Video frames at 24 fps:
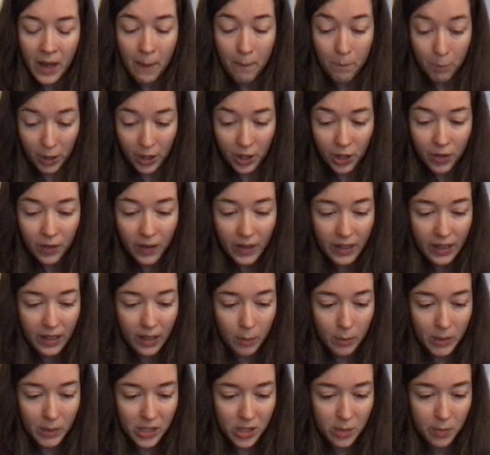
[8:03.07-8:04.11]
"Bring her in here,
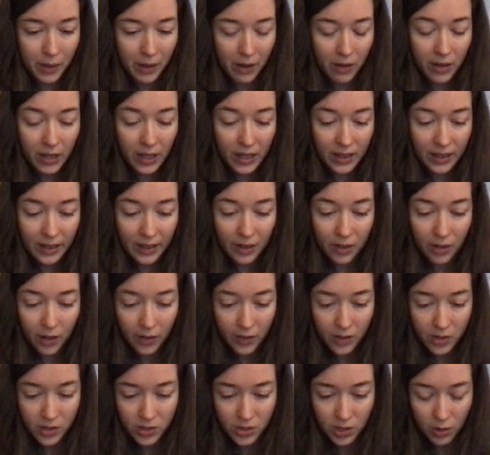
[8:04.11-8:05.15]
Mr. Barry, and lay her
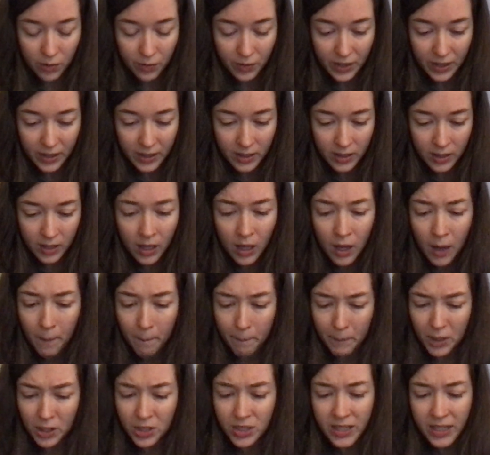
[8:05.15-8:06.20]
on the sofa.
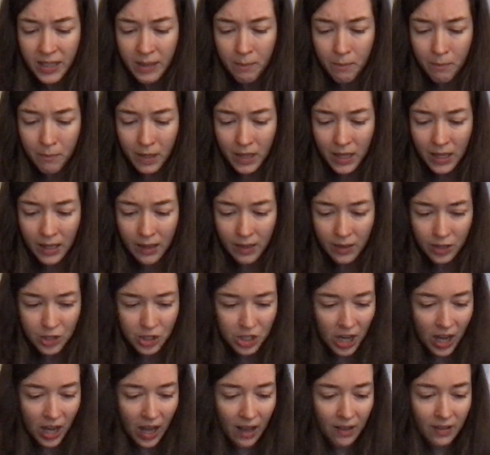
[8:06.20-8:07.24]
Mercy me, the
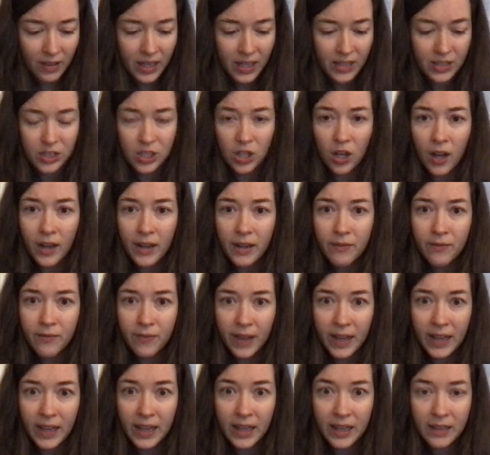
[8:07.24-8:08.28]
child has gone and
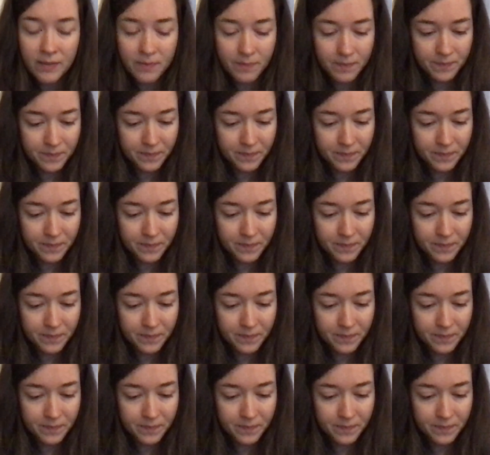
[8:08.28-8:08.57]
fainted."